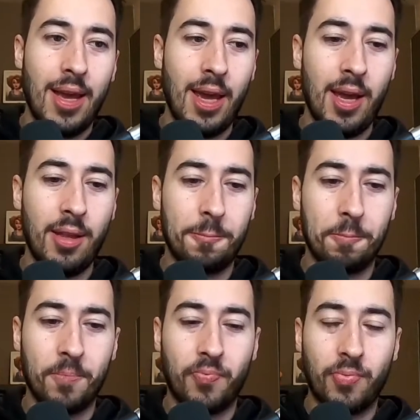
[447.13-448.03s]
And
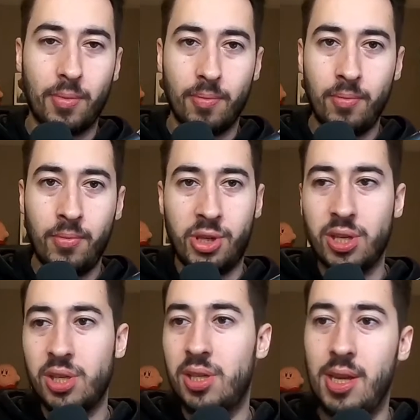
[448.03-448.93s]

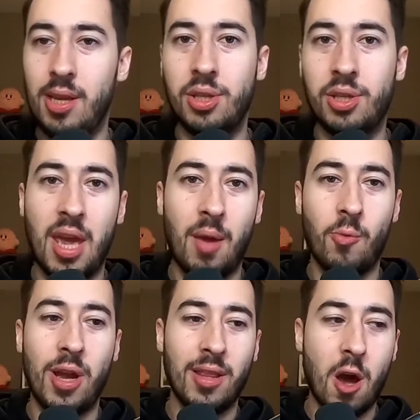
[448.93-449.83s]
just seeing this
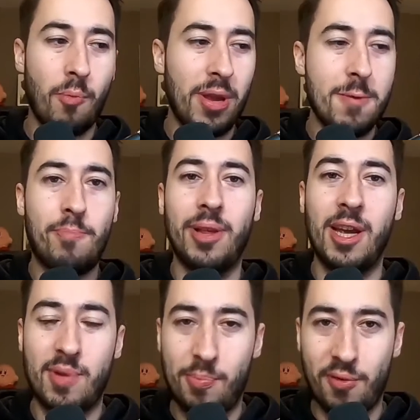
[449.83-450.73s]
game right now being
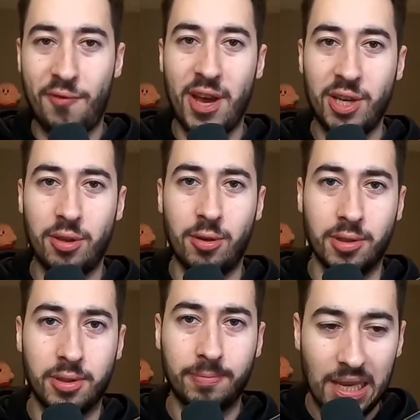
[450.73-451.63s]
played by
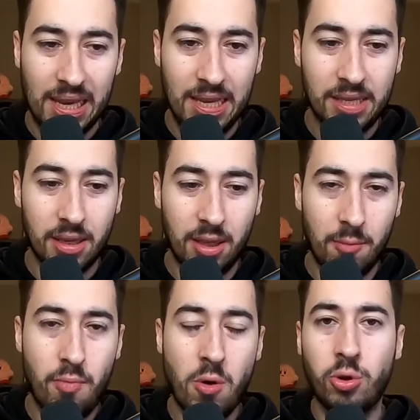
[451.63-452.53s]
professionals is
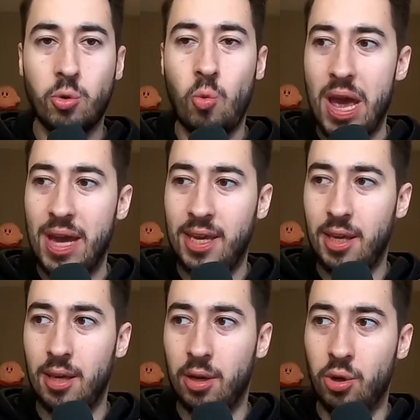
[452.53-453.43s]
the most
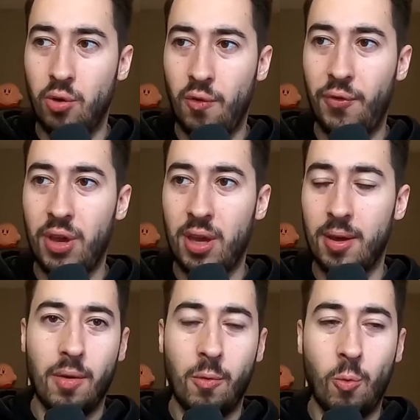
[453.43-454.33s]
wacky,
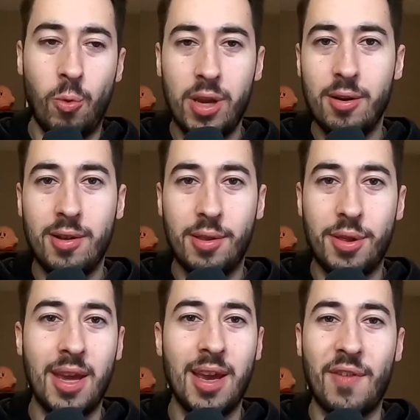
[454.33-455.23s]
goofy, weird
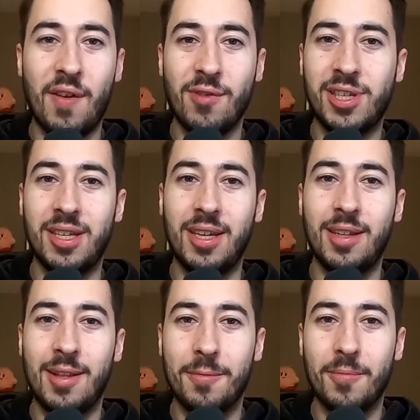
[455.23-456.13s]
thing I've ever
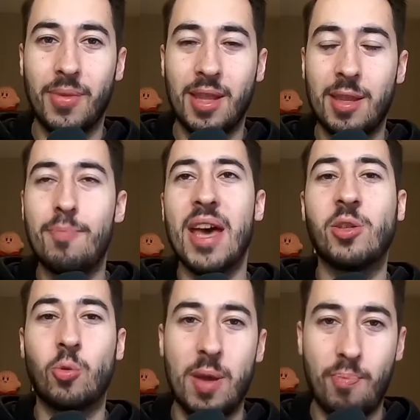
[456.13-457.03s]
seen in the
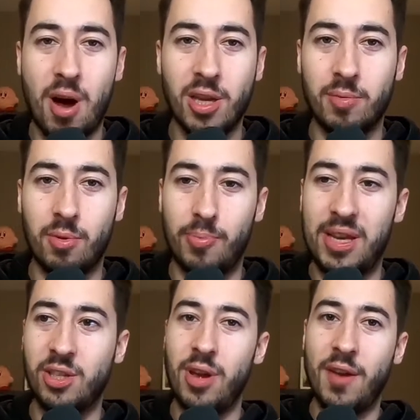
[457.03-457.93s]
best way possible,
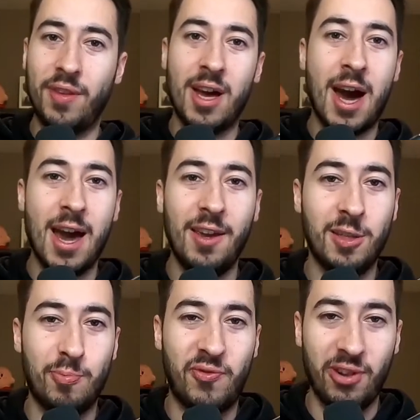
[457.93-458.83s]
because you have the
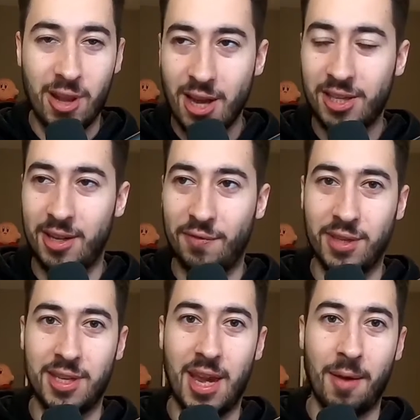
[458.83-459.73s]
highest velocity of
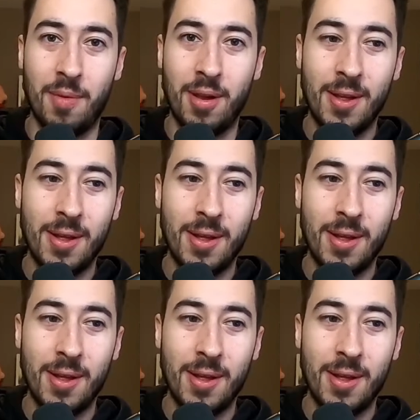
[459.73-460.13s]
this game,